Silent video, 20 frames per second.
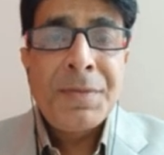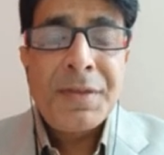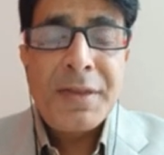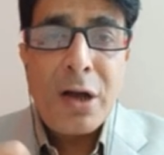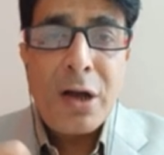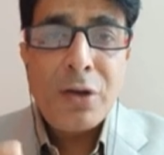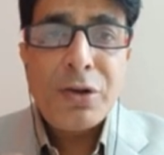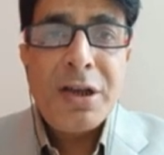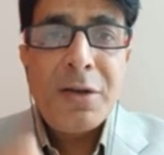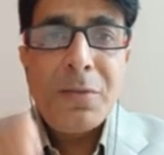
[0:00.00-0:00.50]

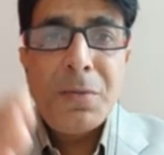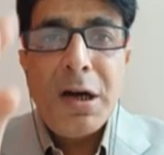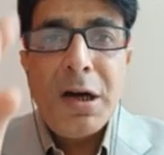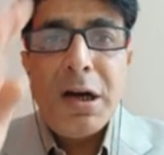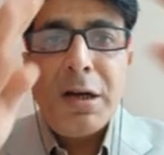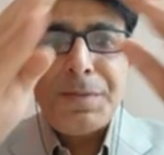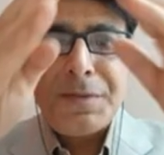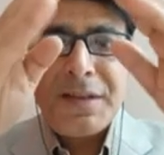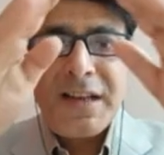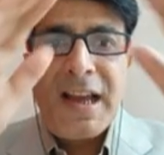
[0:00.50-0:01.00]
Now the
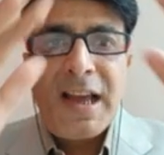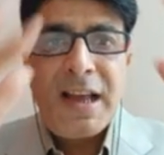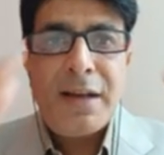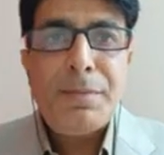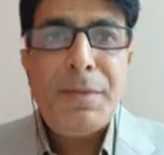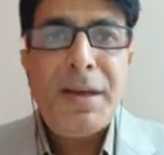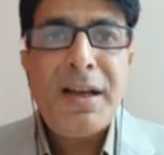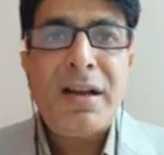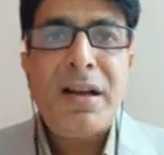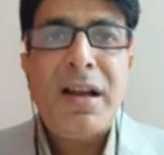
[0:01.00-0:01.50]
verbs
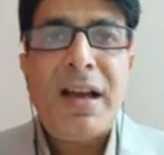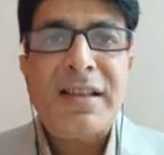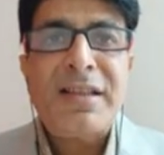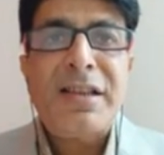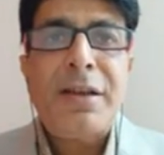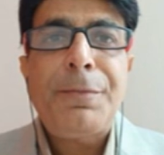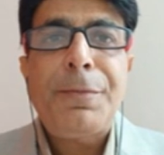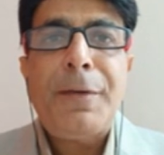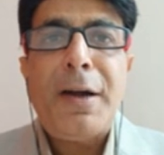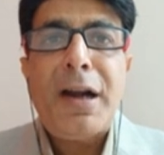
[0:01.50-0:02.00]
can be
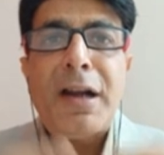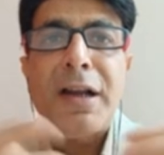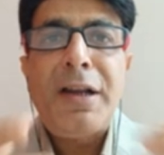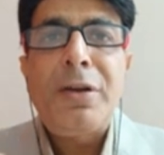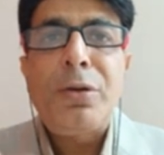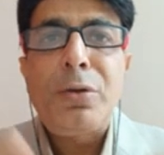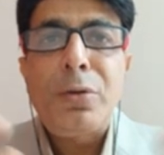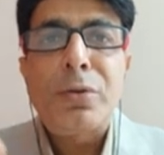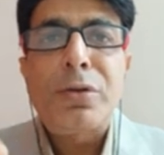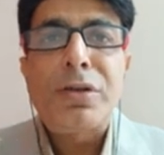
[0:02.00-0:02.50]
classified
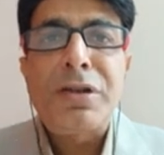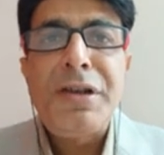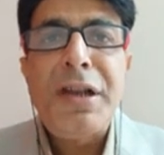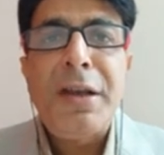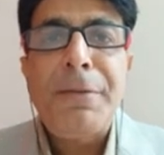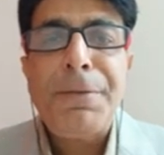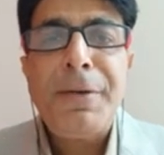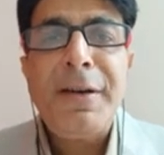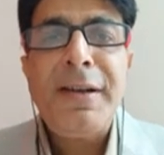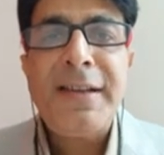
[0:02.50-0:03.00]
into
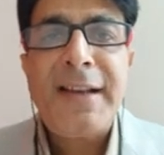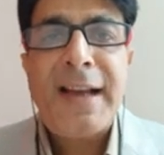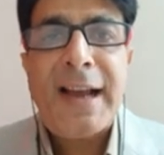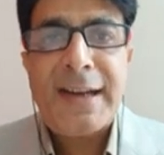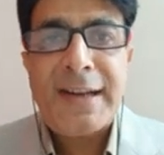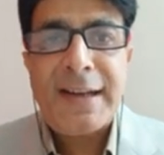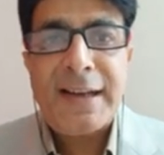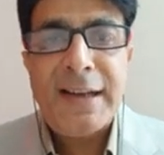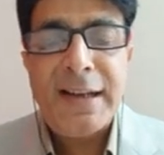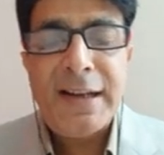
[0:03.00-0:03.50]
different
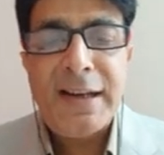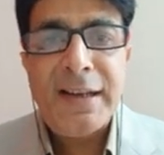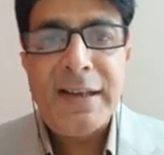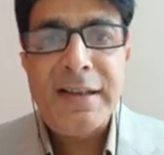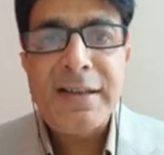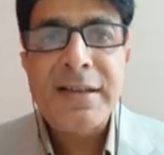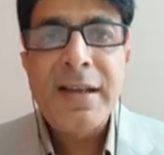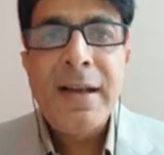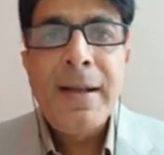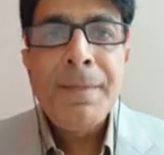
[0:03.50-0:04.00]

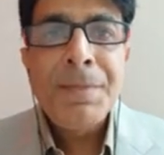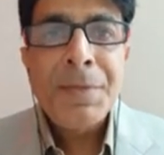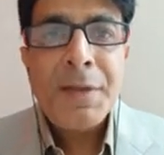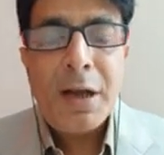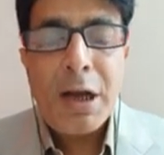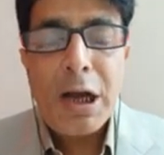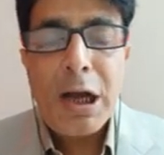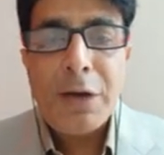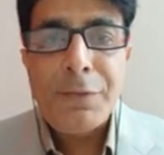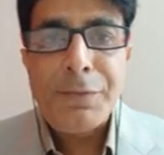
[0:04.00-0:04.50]
categories.
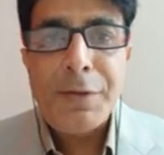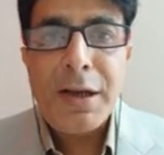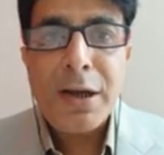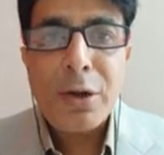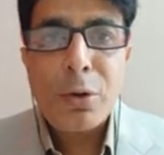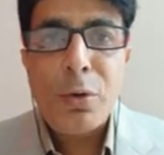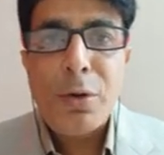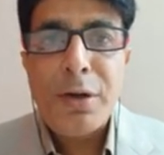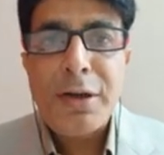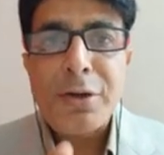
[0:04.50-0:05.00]
I'm
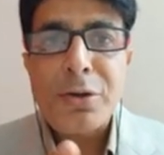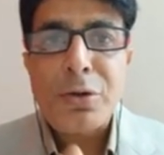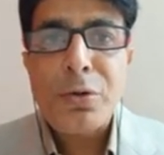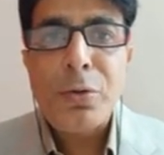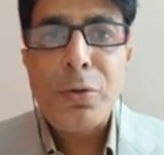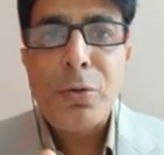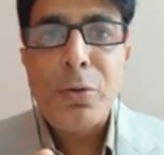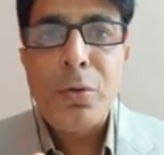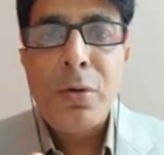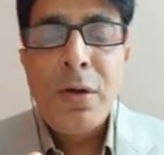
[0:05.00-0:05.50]
going
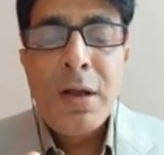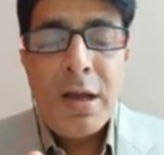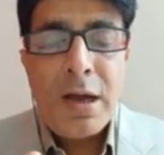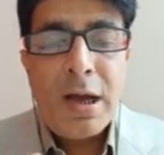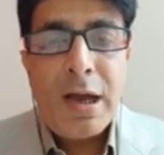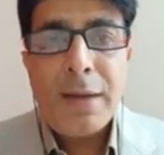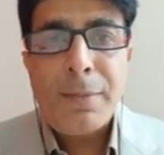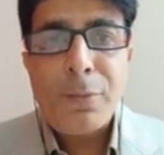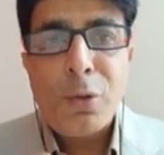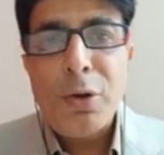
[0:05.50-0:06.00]
to
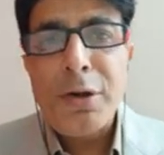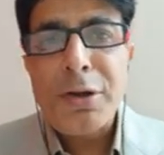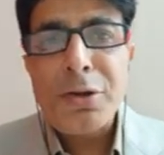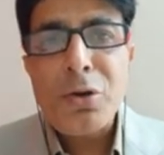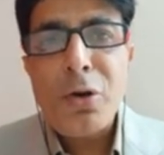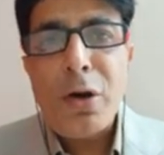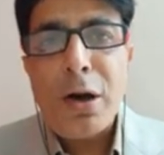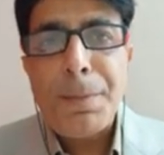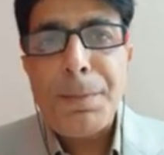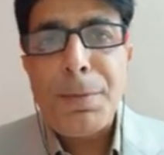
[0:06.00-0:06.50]

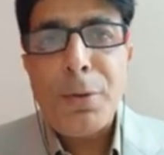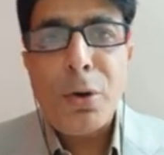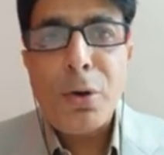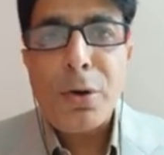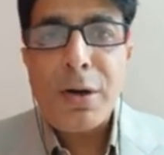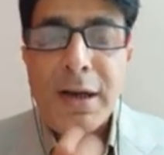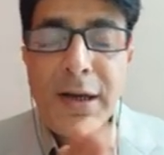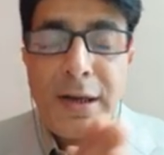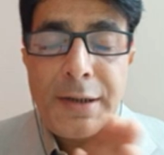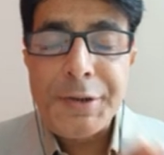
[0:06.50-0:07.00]

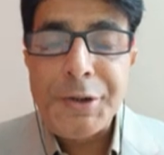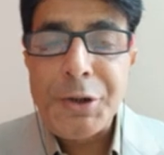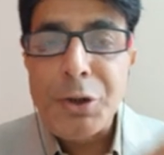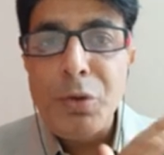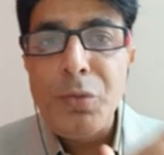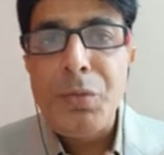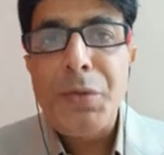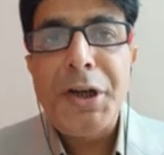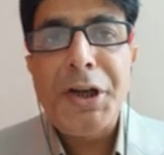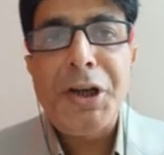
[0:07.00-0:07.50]
upload a
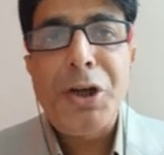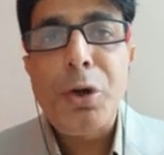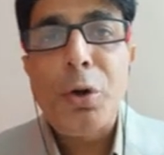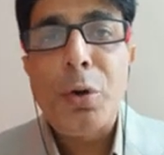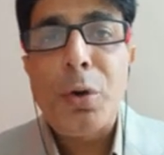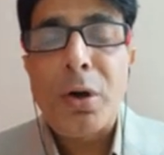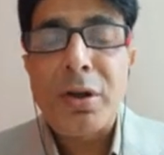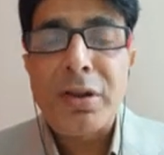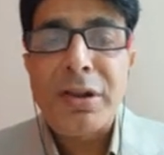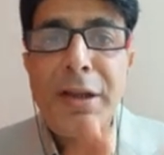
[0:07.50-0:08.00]
new
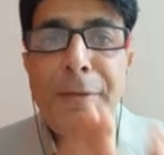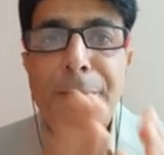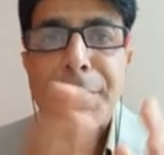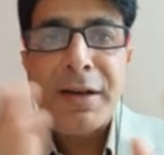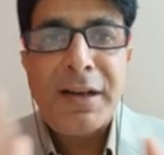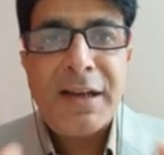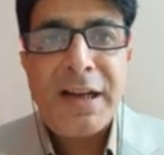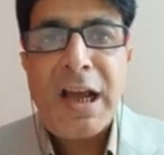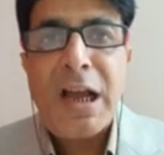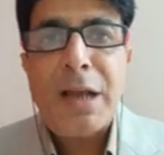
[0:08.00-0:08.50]
video on
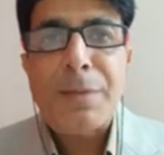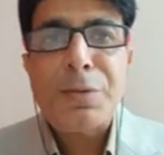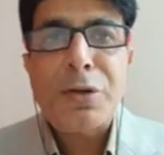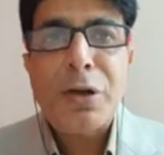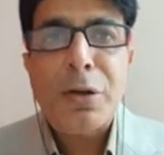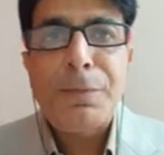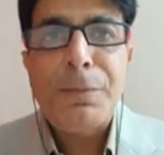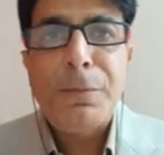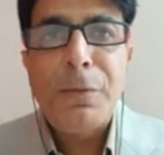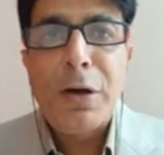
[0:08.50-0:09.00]
different types
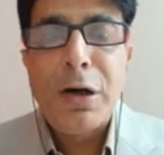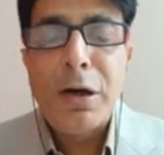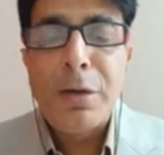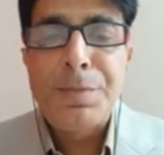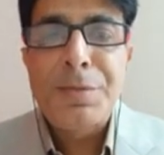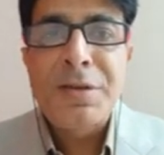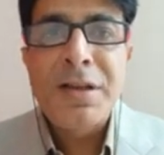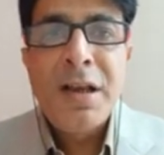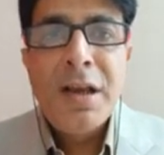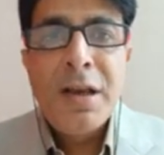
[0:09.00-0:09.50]
of
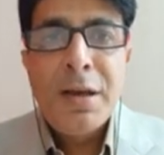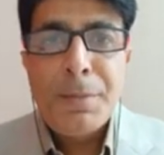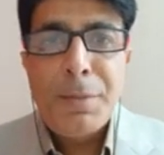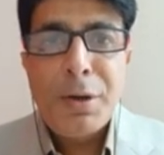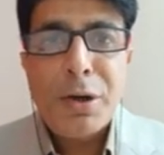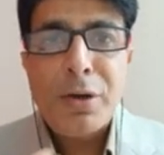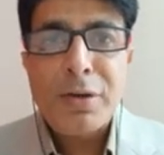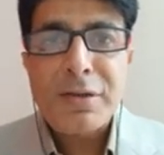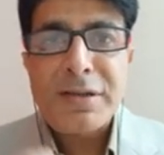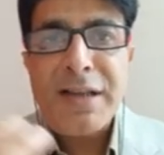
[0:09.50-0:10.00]
verbs,
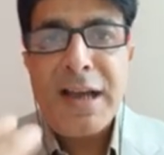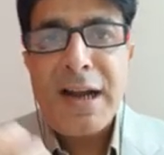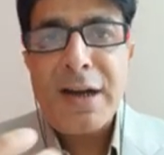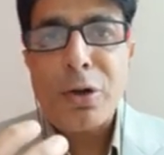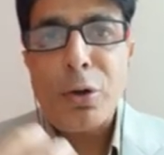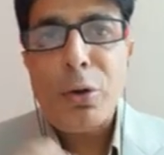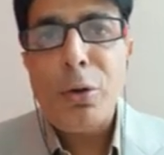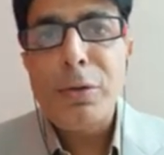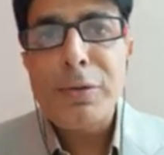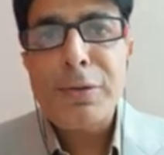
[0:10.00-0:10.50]
because
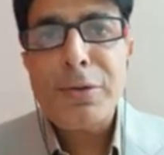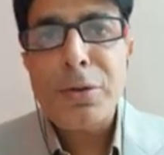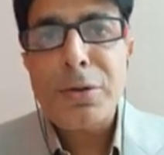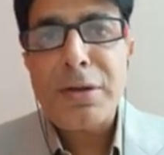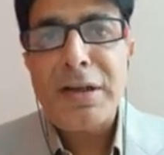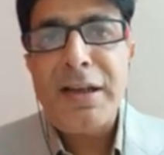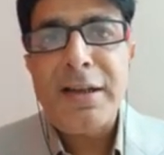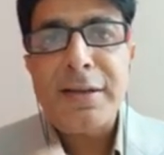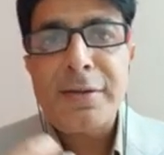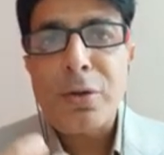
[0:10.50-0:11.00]
that also
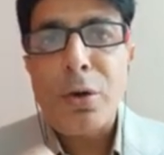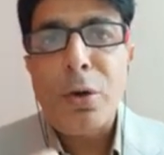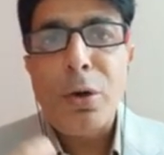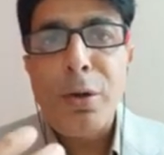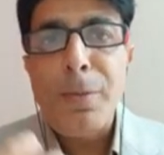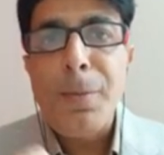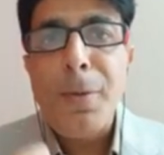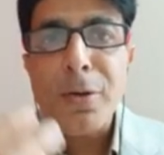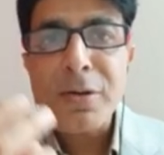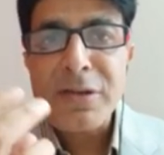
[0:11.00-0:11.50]
takes
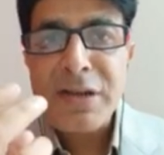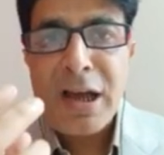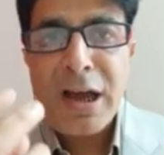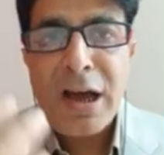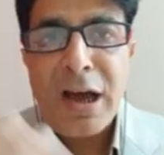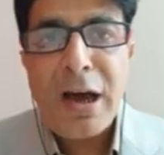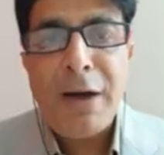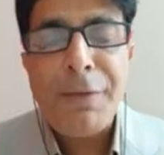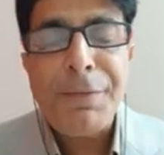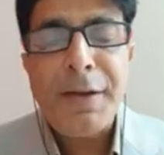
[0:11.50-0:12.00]
almost a
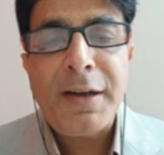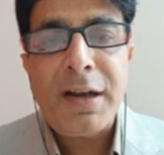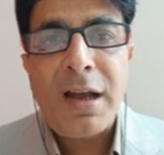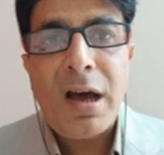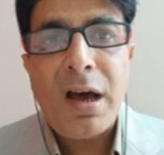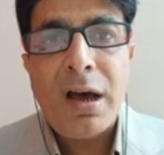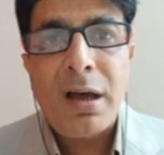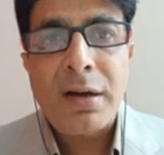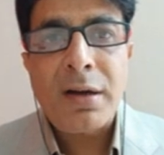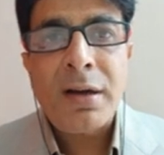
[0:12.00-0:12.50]
half an
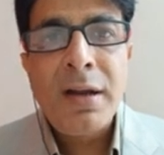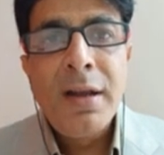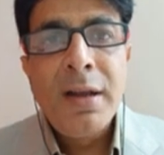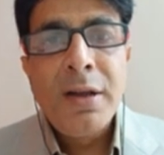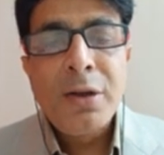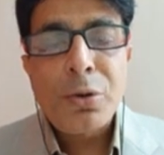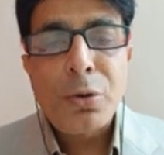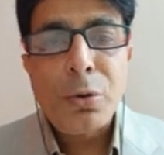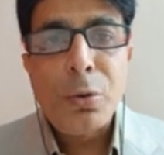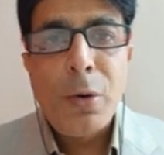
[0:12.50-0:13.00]
hour
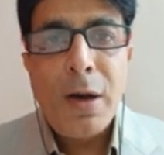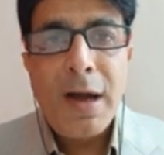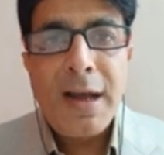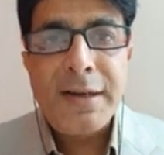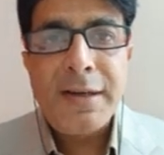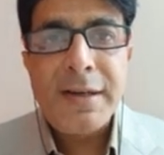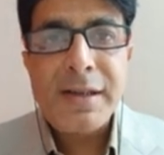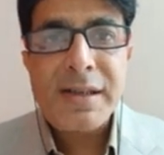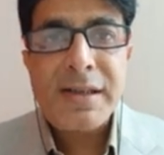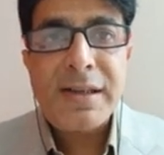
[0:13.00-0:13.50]
to
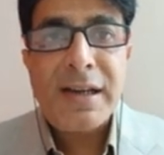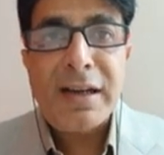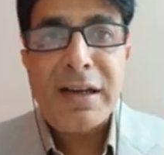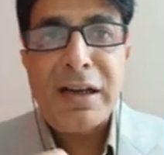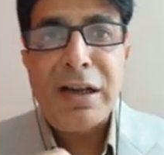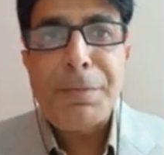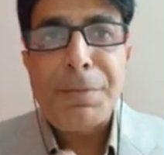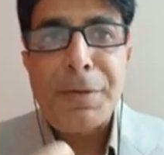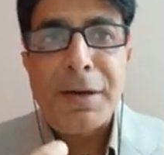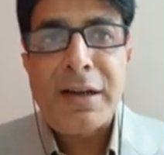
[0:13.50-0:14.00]

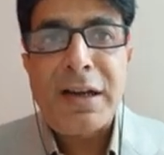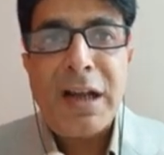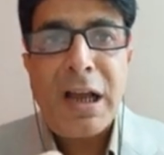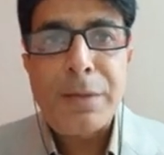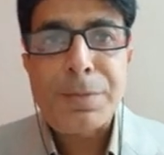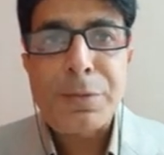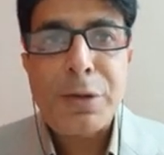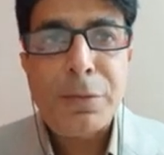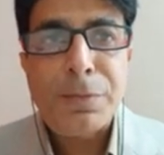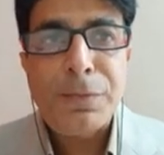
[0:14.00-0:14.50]
understand different
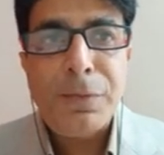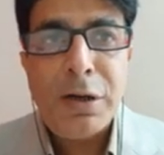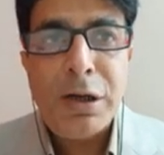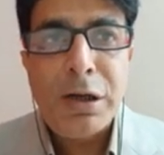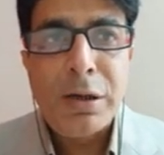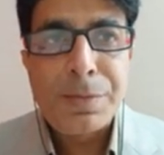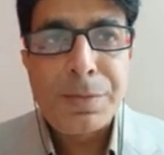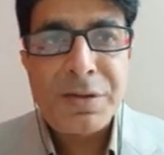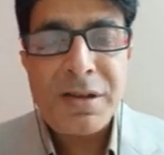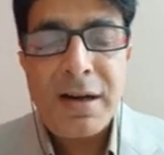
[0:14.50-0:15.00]
types of
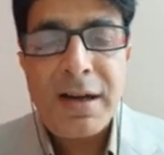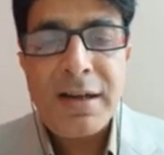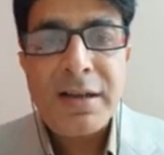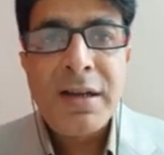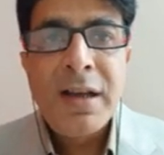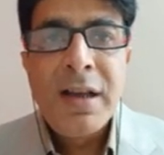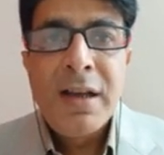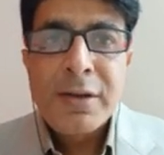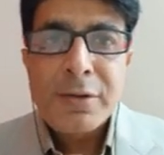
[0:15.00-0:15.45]
verbs, right?